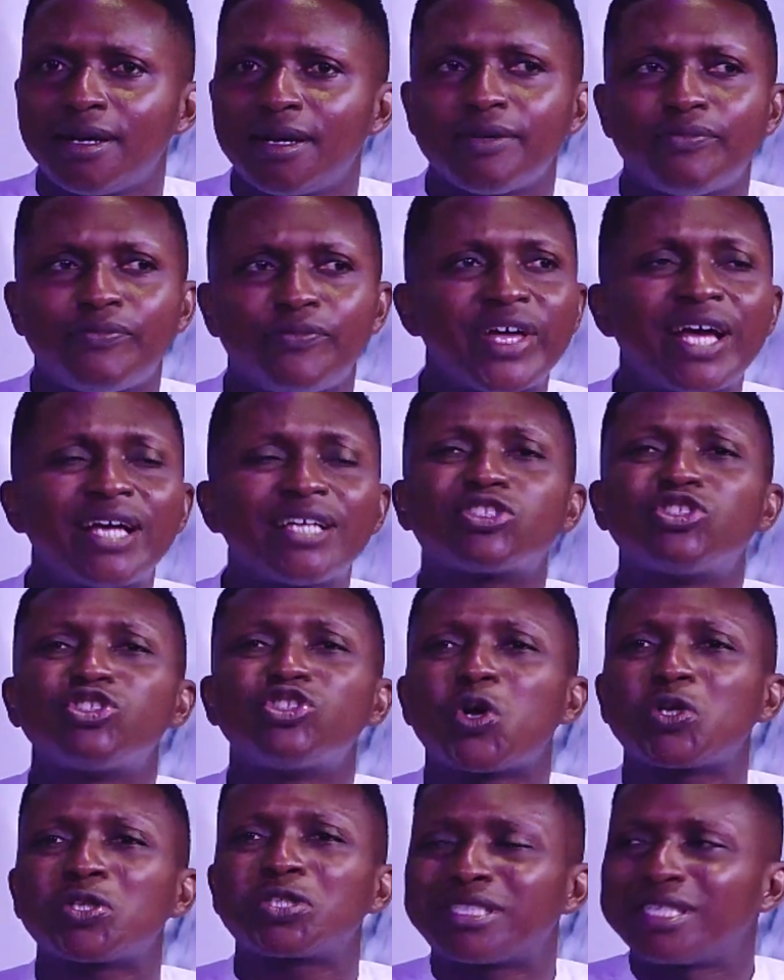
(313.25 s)
There's
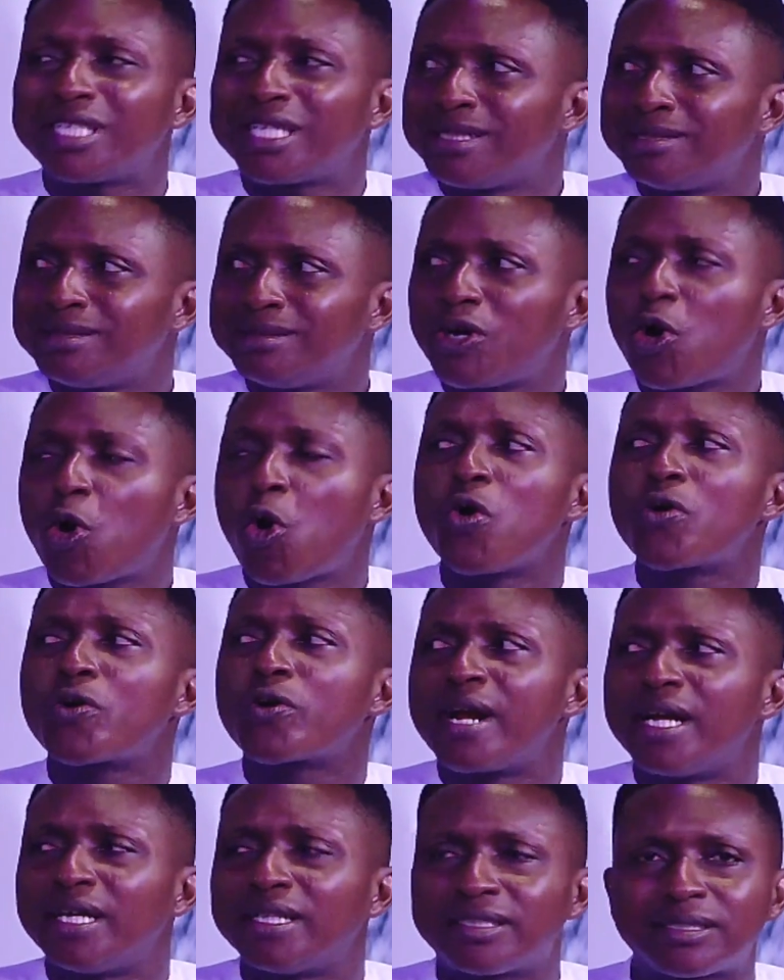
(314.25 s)
nothing
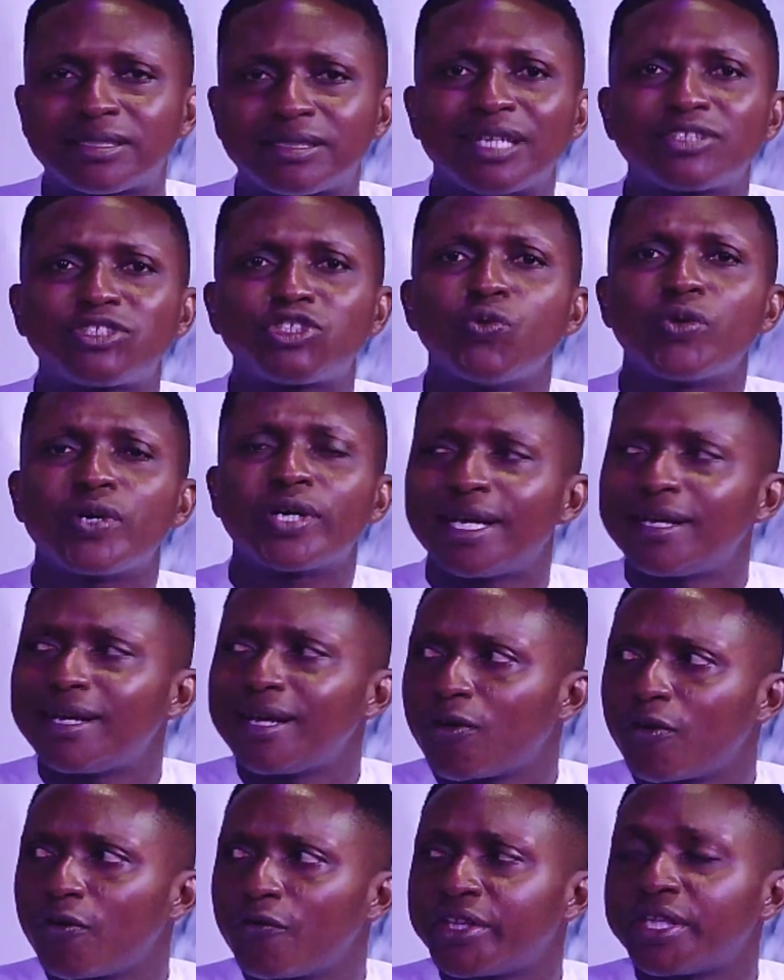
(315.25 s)
concrete that you get out
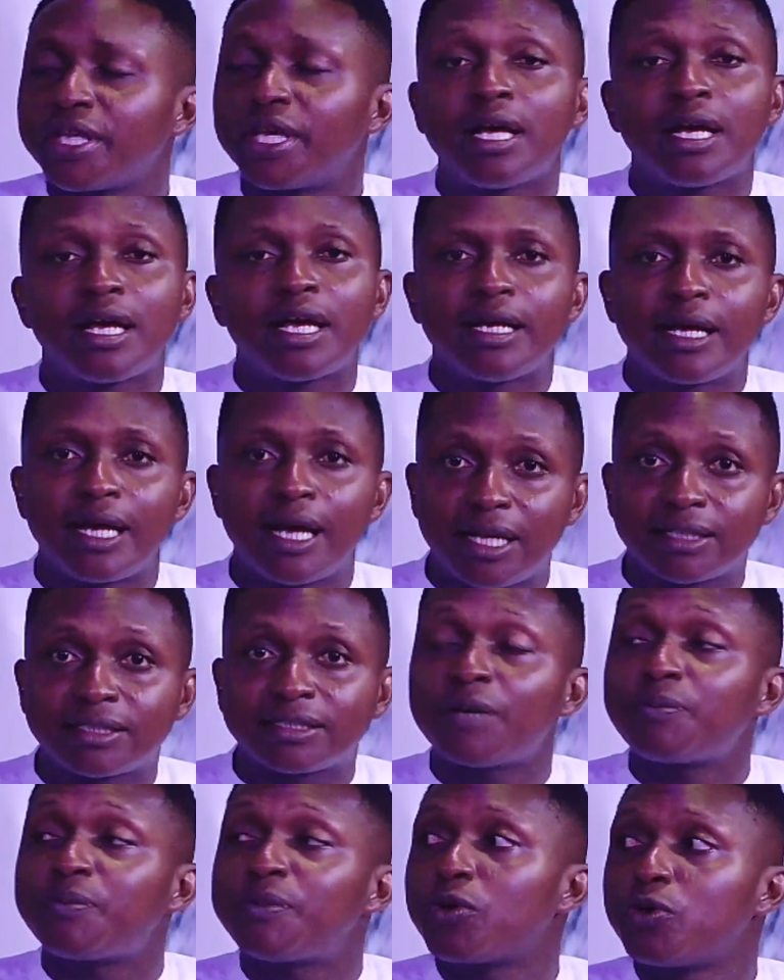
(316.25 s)
of it,
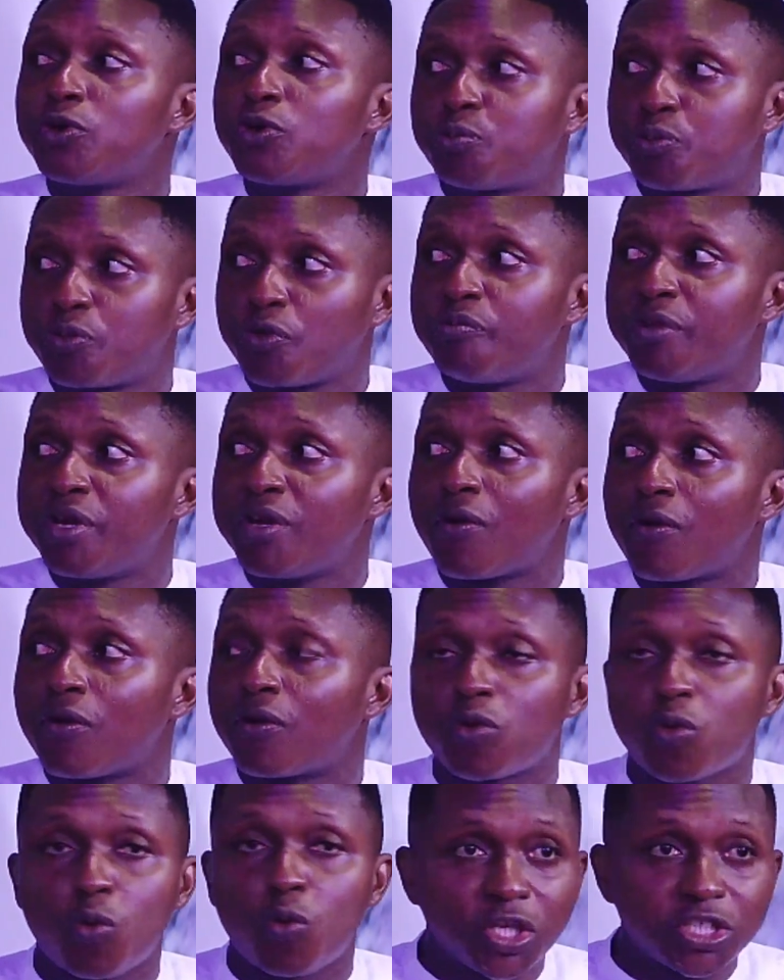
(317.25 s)
except they're going to prove me wrong.
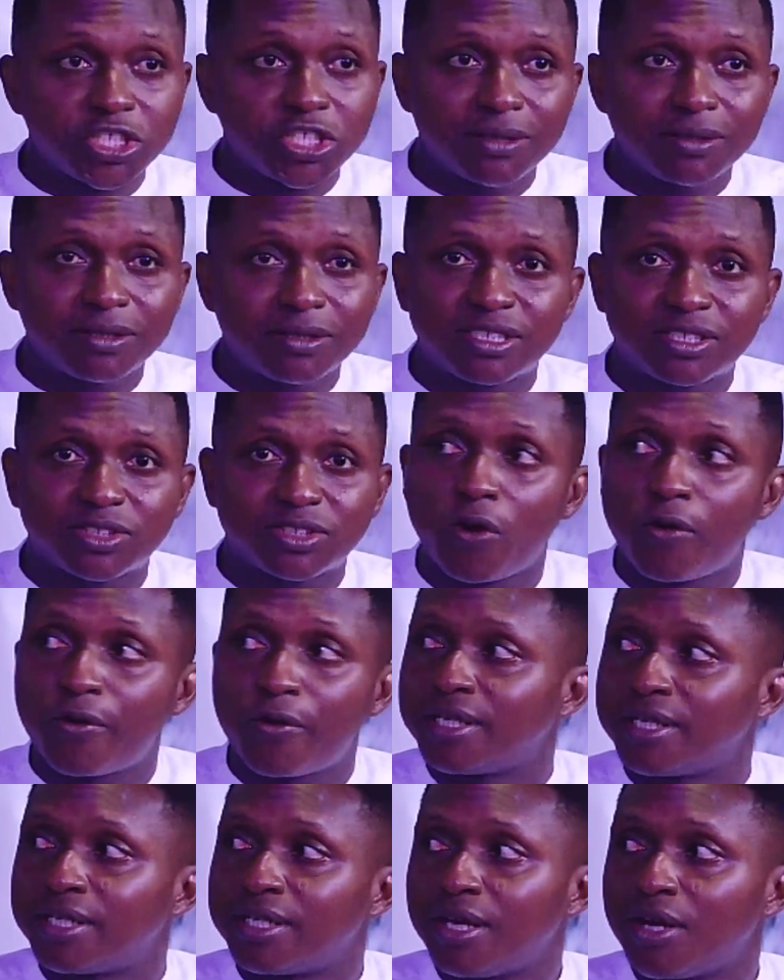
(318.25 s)
Wash out this
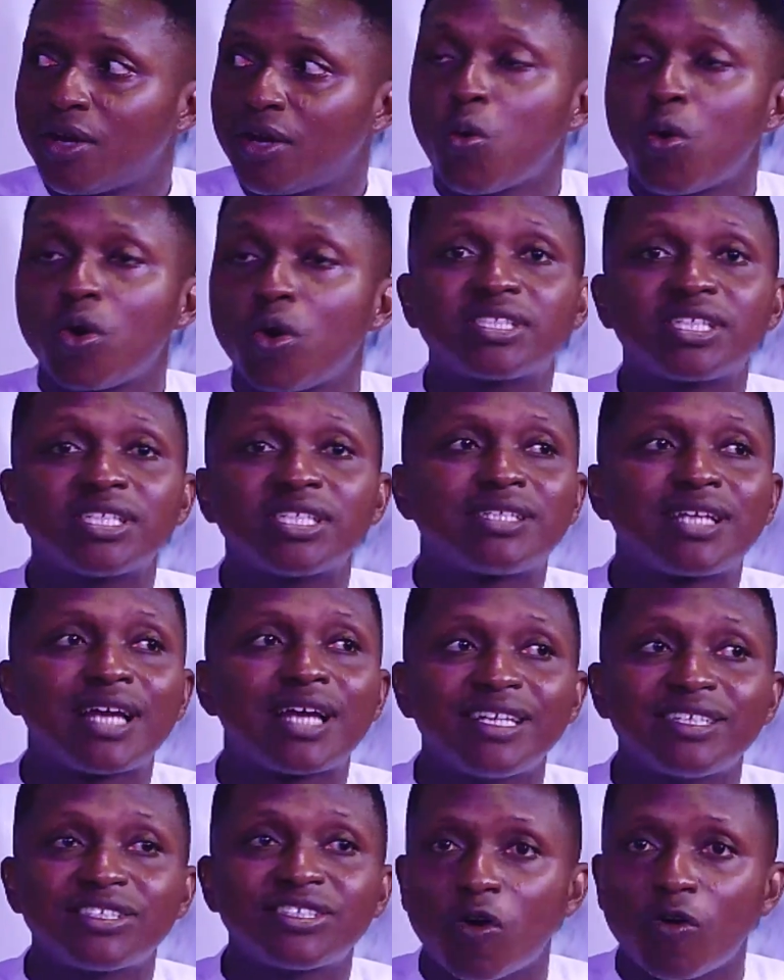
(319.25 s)
story. Once it
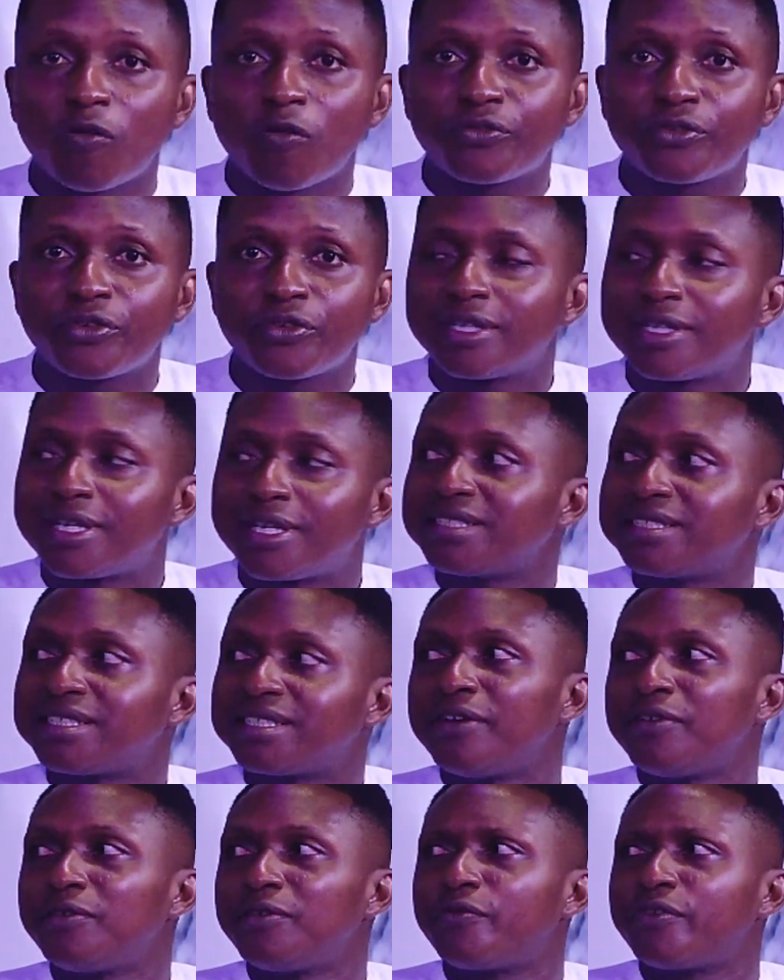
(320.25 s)
dies off, that's the
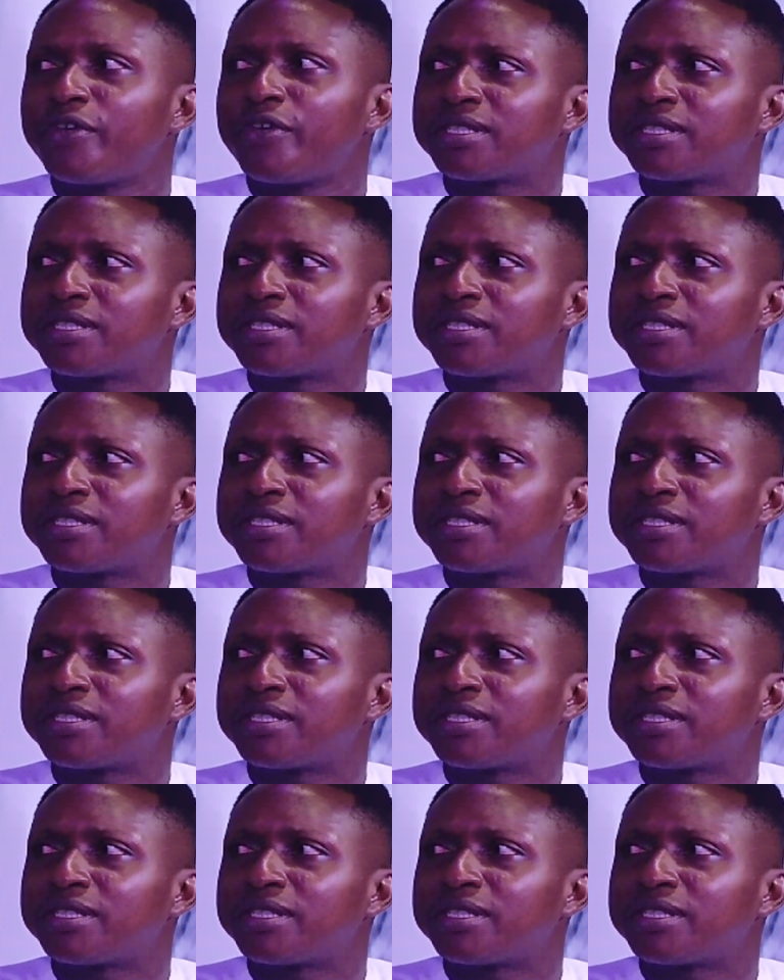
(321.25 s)
end of it.